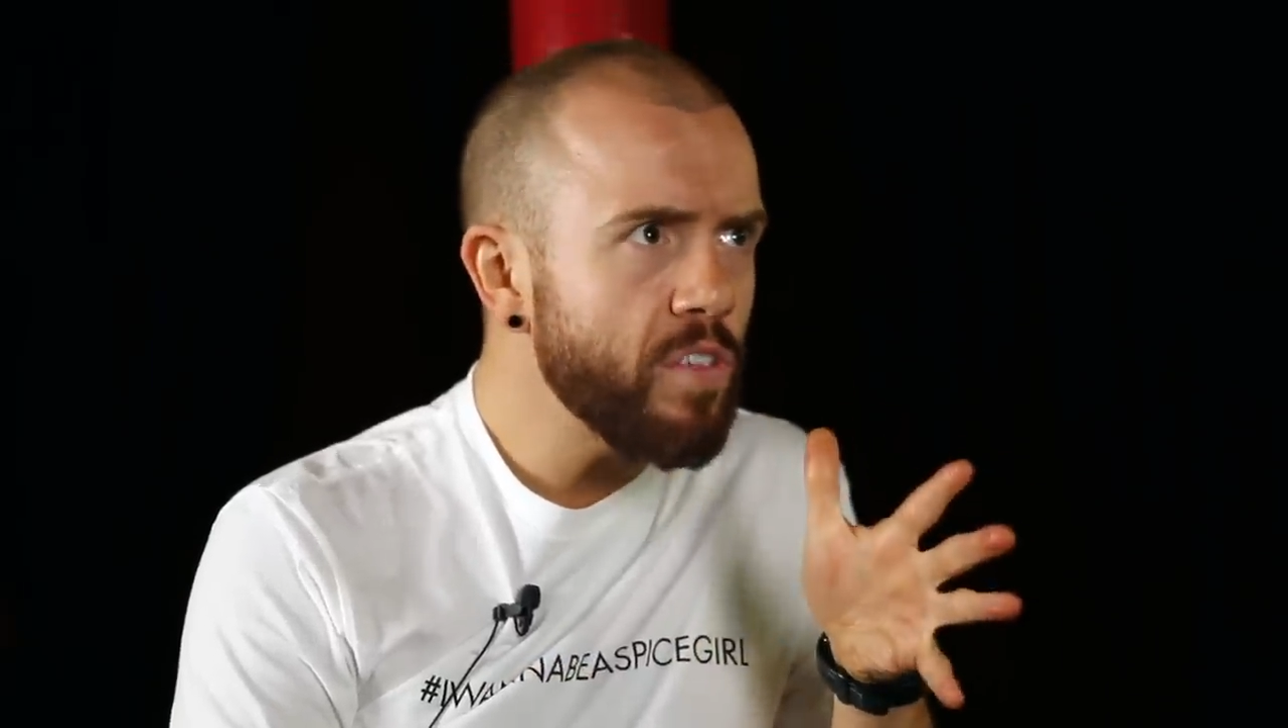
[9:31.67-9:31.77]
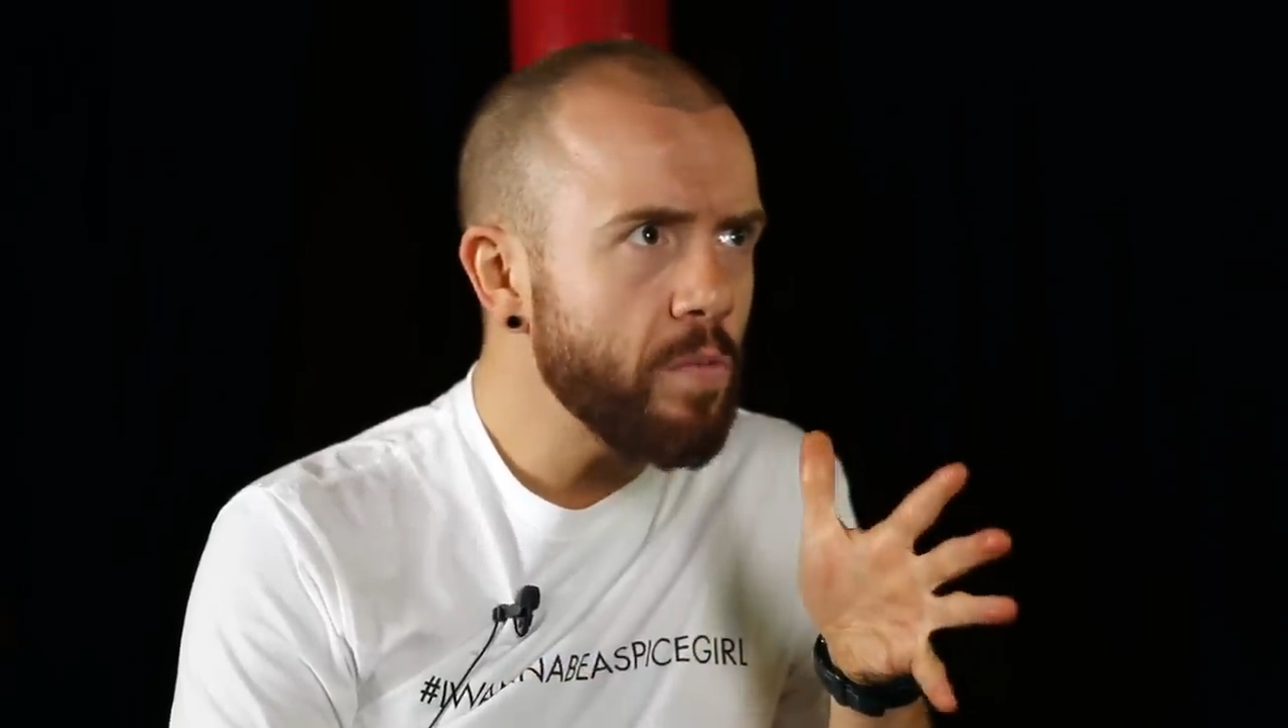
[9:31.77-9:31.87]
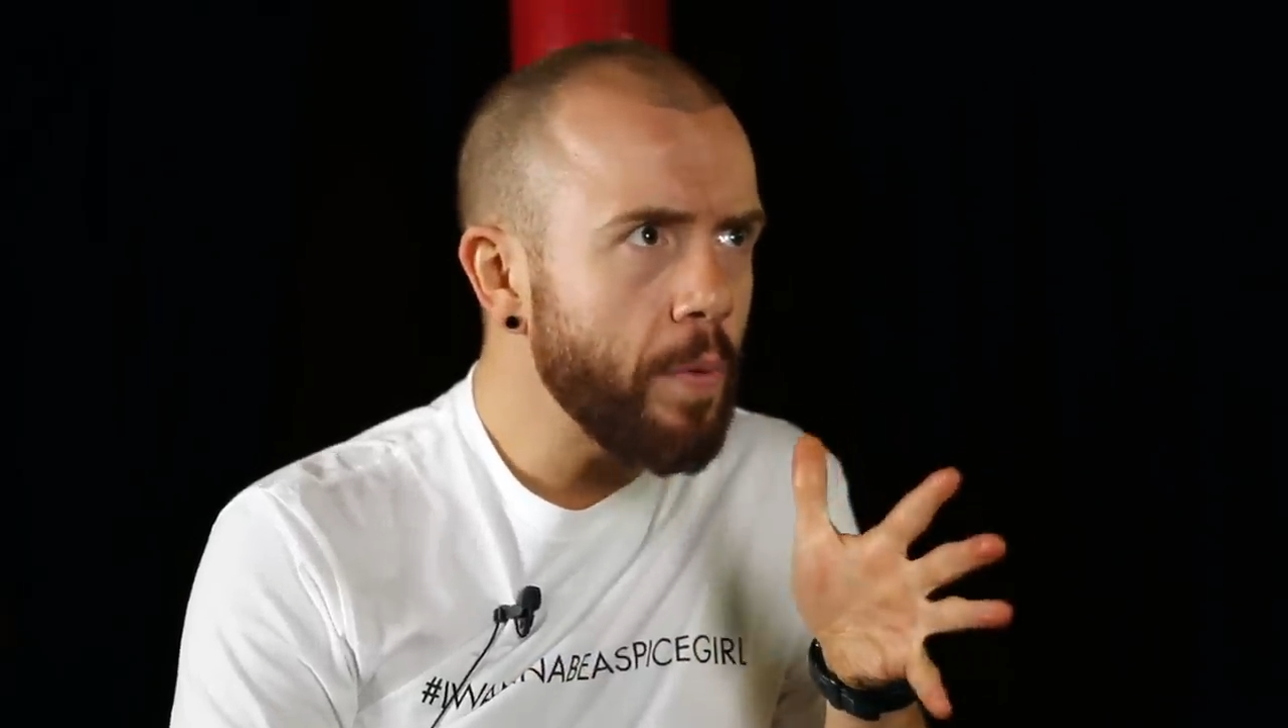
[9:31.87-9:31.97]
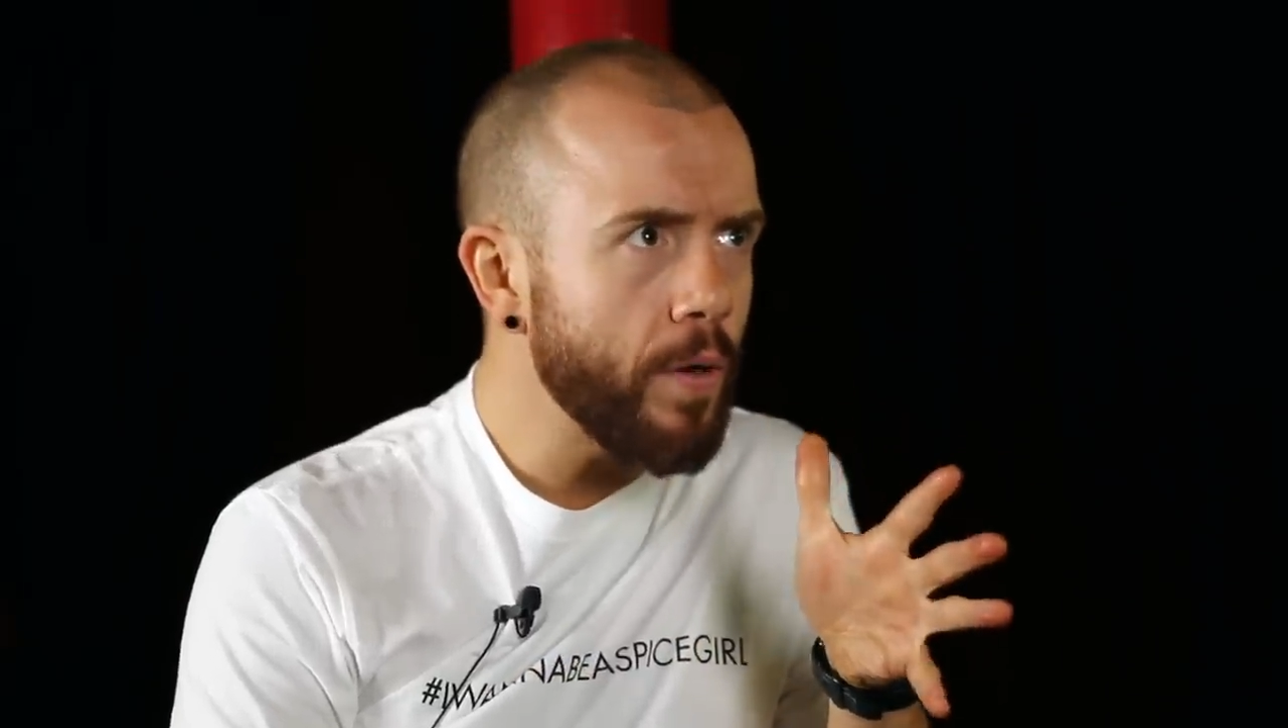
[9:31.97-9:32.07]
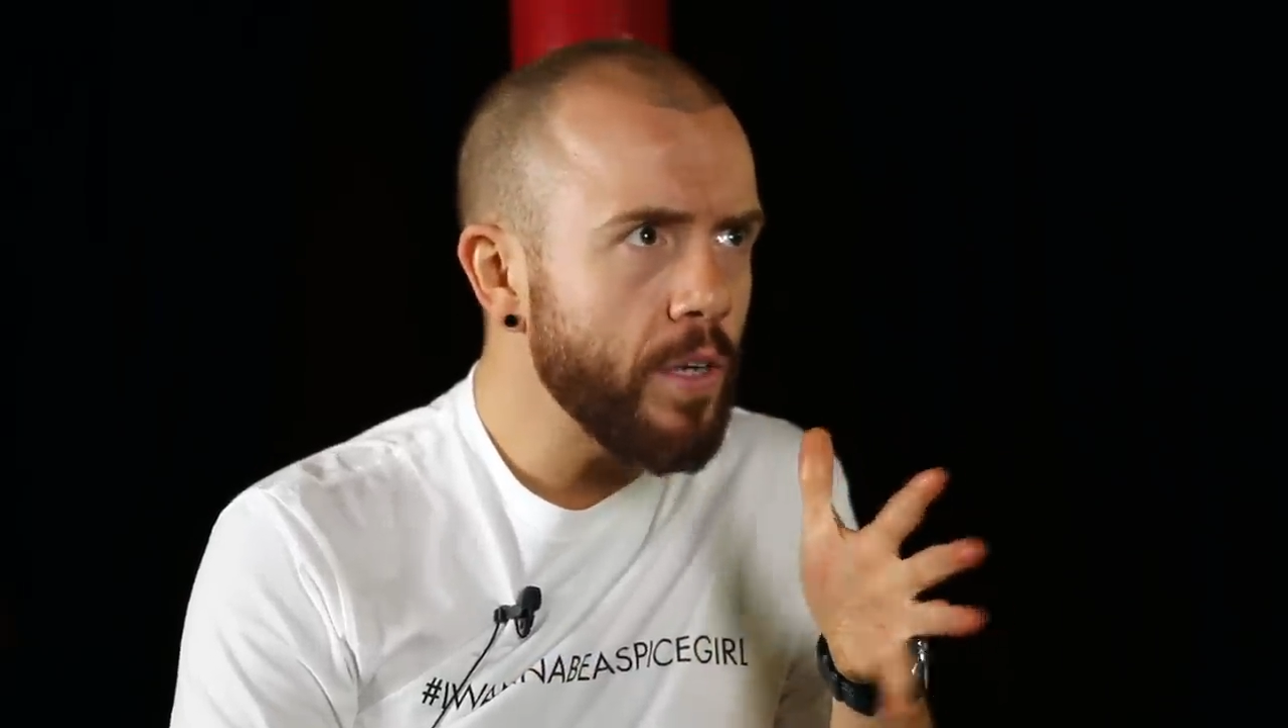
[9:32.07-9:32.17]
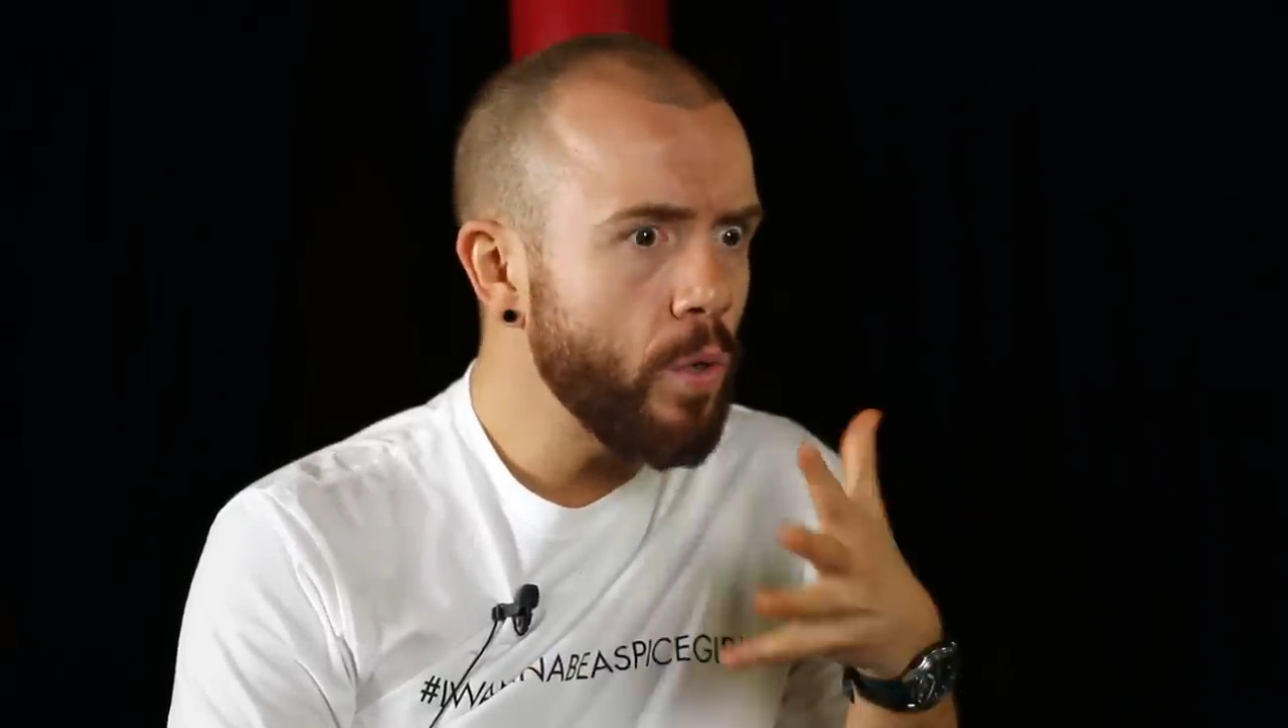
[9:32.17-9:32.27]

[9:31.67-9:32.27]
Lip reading: was about,